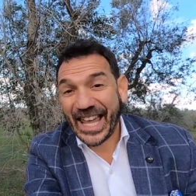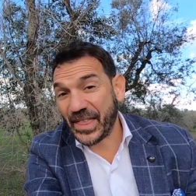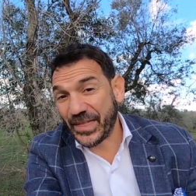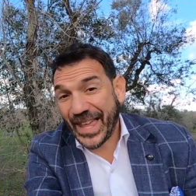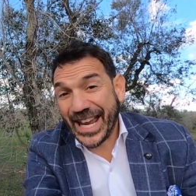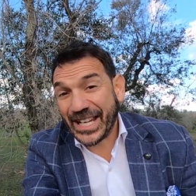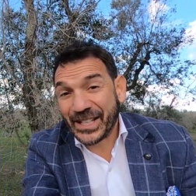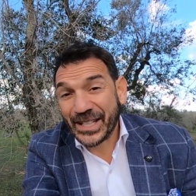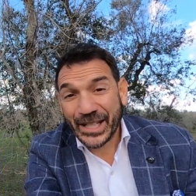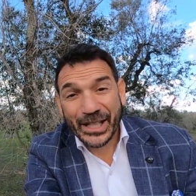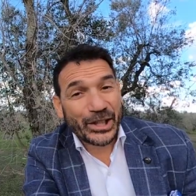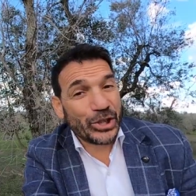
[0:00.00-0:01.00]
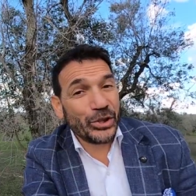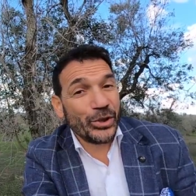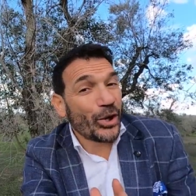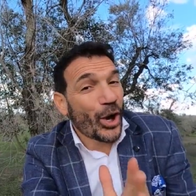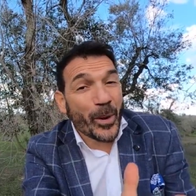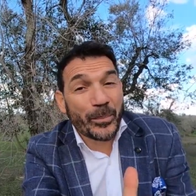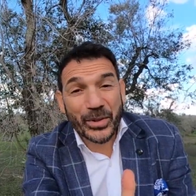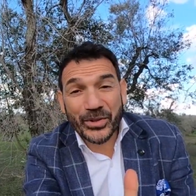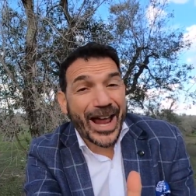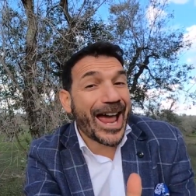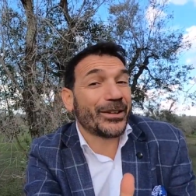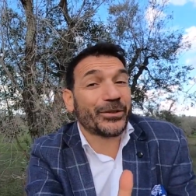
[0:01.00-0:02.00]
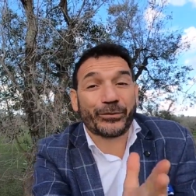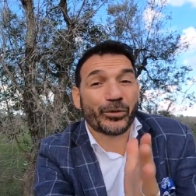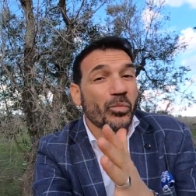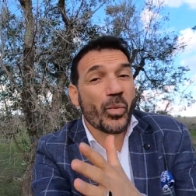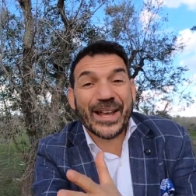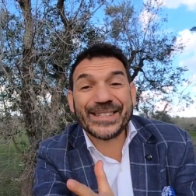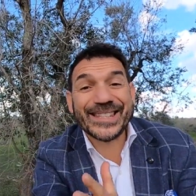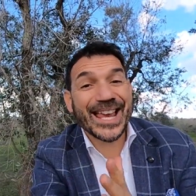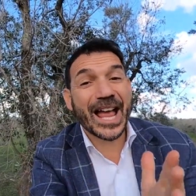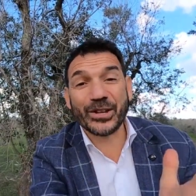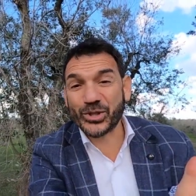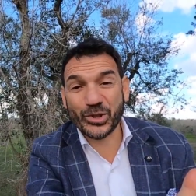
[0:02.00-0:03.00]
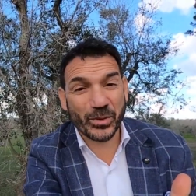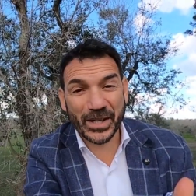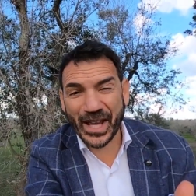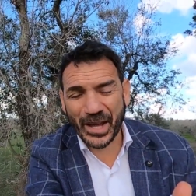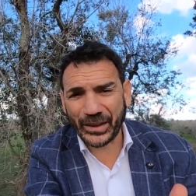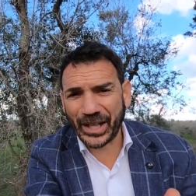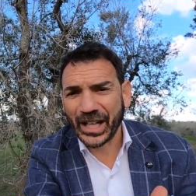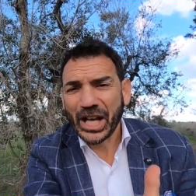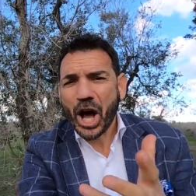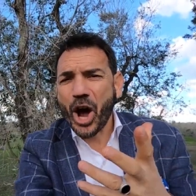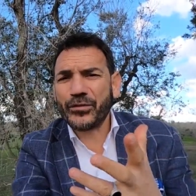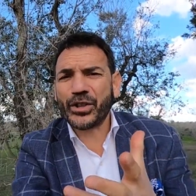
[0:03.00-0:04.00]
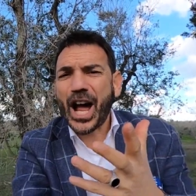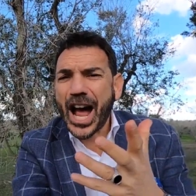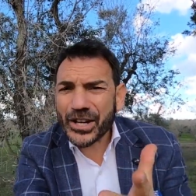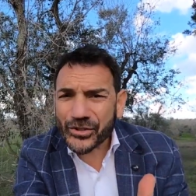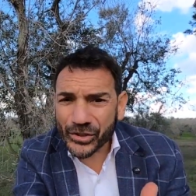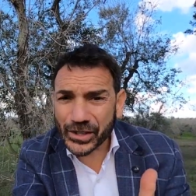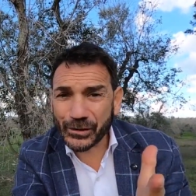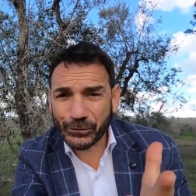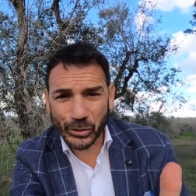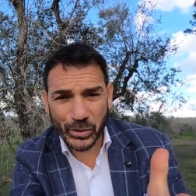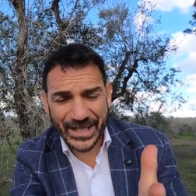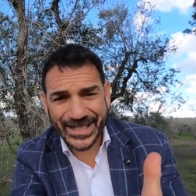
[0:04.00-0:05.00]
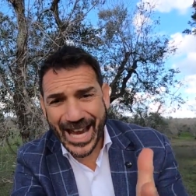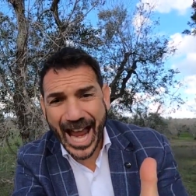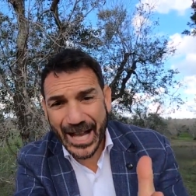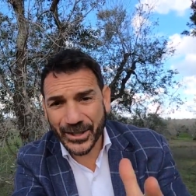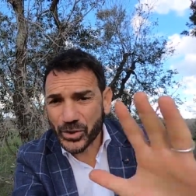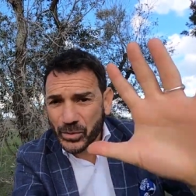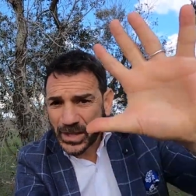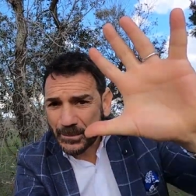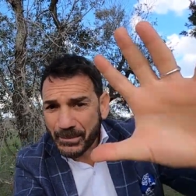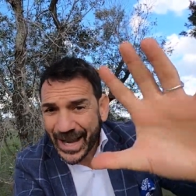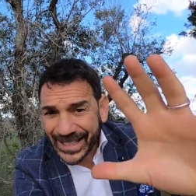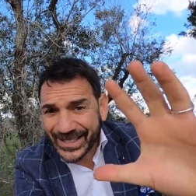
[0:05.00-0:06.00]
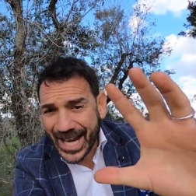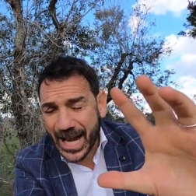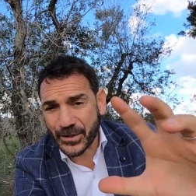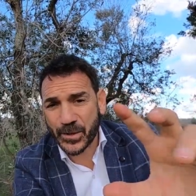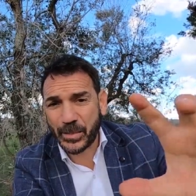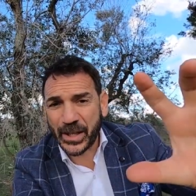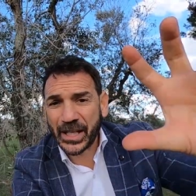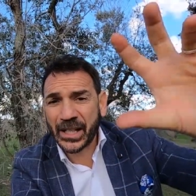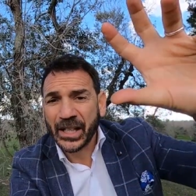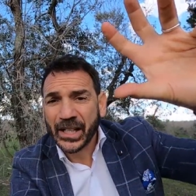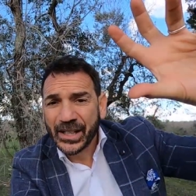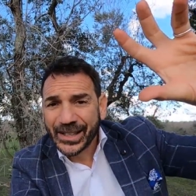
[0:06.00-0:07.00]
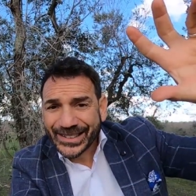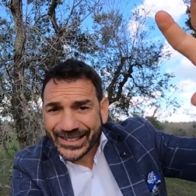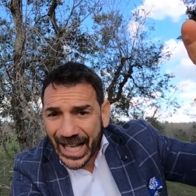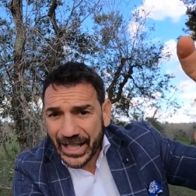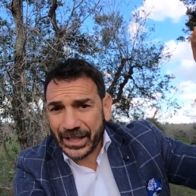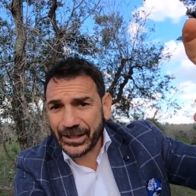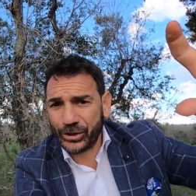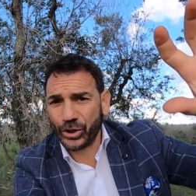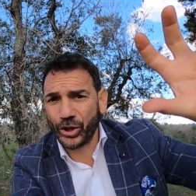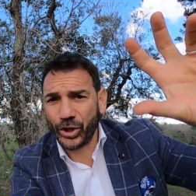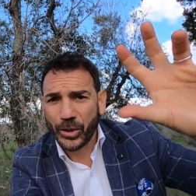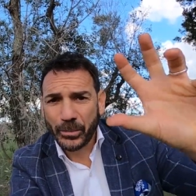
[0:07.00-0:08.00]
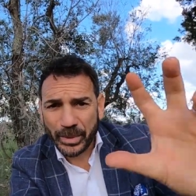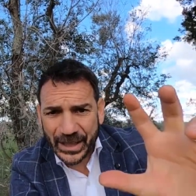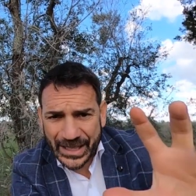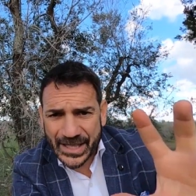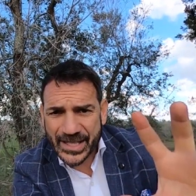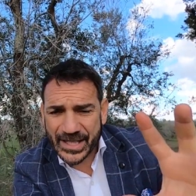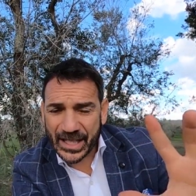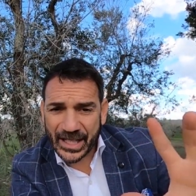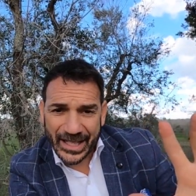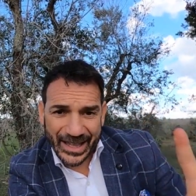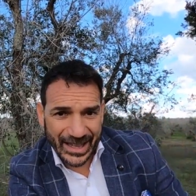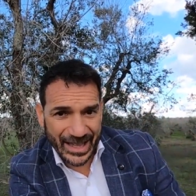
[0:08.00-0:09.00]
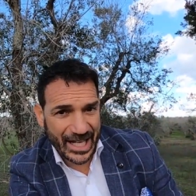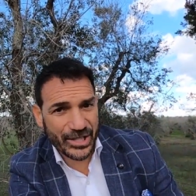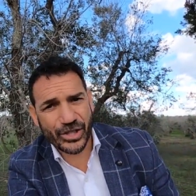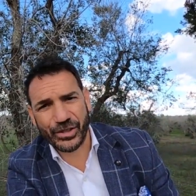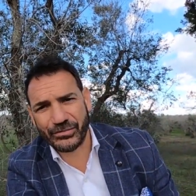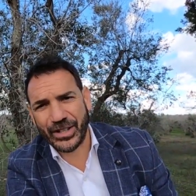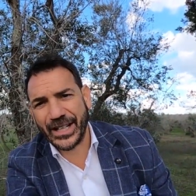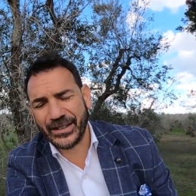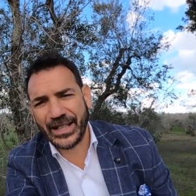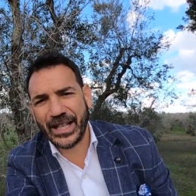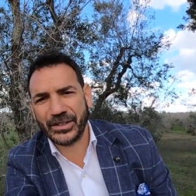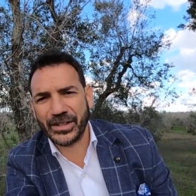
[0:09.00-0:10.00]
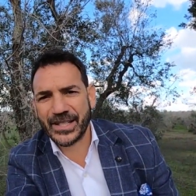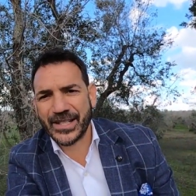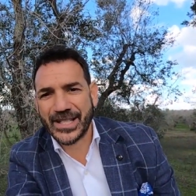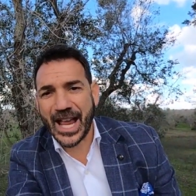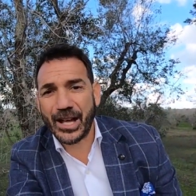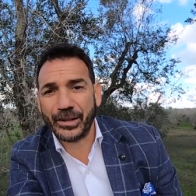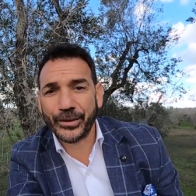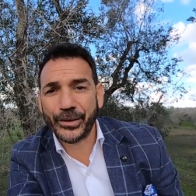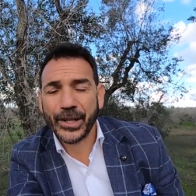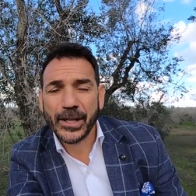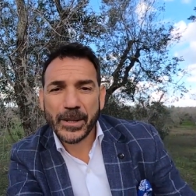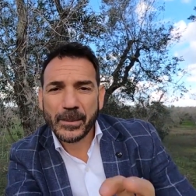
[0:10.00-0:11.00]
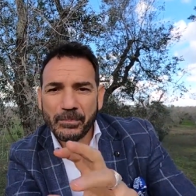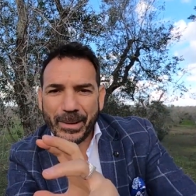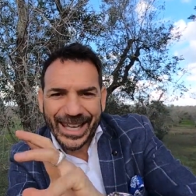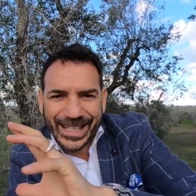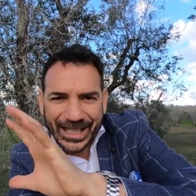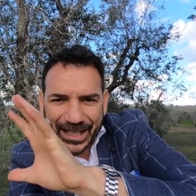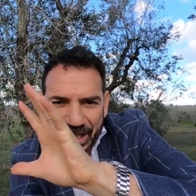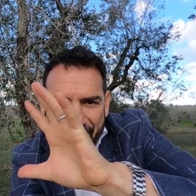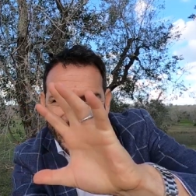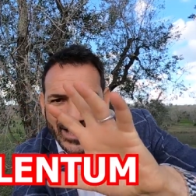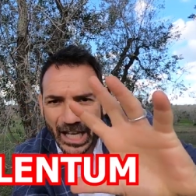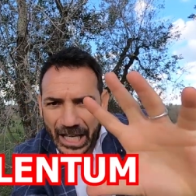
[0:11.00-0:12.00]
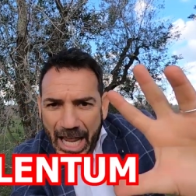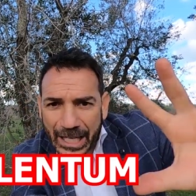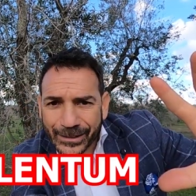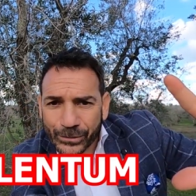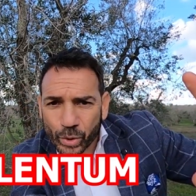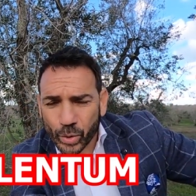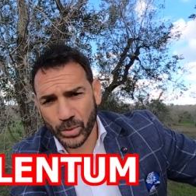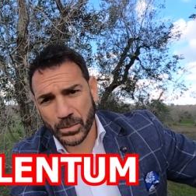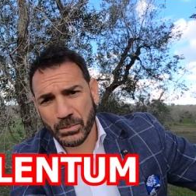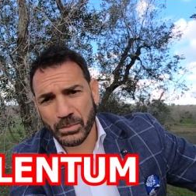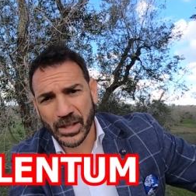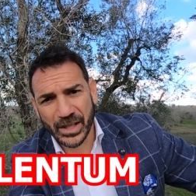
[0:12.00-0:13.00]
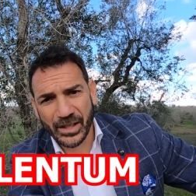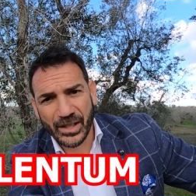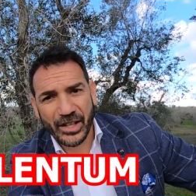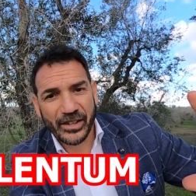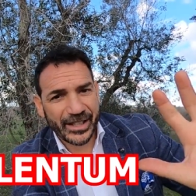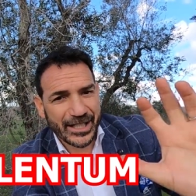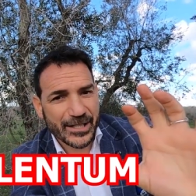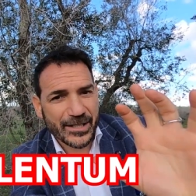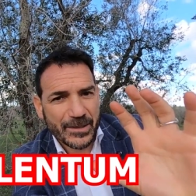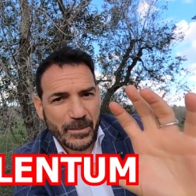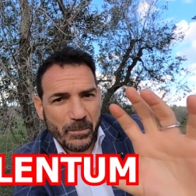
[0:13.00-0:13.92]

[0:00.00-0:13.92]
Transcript: And then you hop around from one town to another, over 140 towns, with the main towns being Taranto, Brindisi, Lecce, right down in the south, making Salentum this